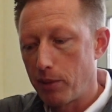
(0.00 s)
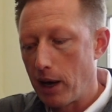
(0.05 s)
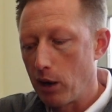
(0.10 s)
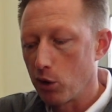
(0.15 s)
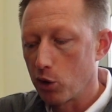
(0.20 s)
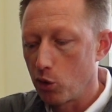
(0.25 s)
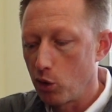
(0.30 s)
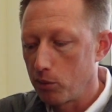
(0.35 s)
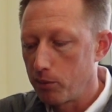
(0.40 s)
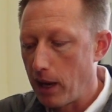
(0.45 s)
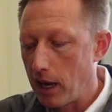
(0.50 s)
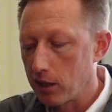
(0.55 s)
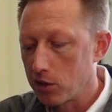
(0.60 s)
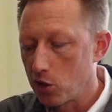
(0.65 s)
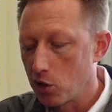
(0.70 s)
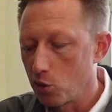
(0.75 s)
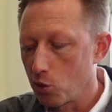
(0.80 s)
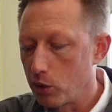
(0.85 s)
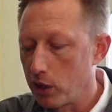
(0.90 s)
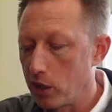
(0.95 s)
power going back
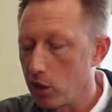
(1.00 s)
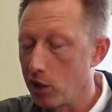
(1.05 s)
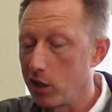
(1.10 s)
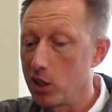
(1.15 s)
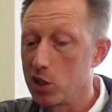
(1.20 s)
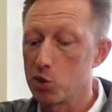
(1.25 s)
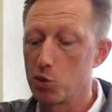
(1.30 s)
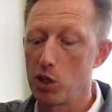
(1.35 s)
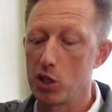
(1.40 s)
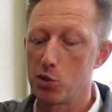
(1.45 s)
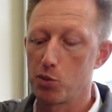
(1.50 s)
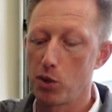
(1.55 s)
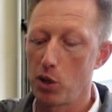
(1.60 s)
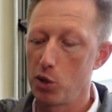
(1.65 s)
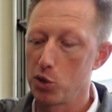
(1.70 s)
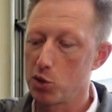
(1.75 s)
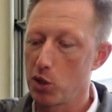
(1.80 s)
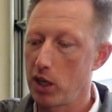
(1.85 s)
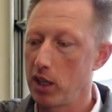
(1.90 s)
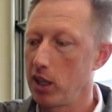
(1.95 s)
to the rear and the Switch
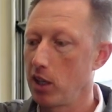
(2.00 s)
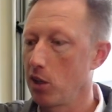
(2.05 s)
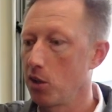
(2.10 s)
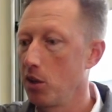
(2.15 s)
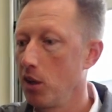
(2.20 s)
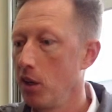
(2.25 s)
Pros right here.